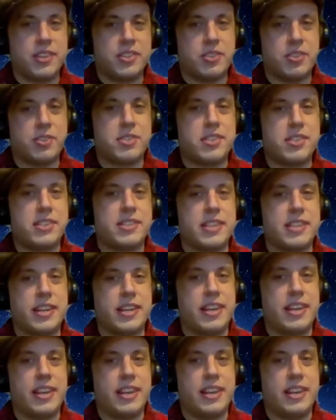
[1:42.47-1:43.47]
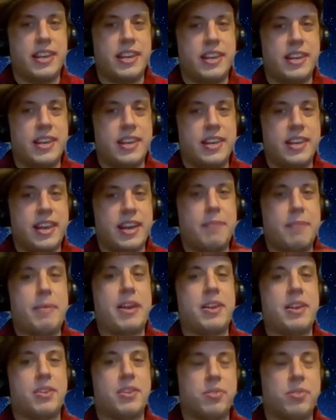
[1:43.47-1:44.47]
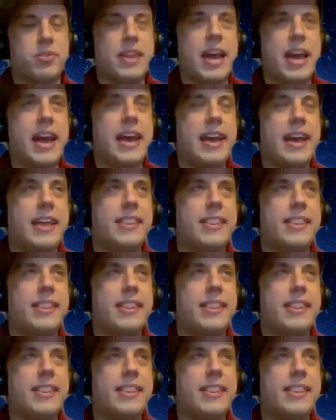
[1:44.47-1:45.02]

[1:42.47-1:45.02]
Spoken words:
Jersey City, and I met you through that.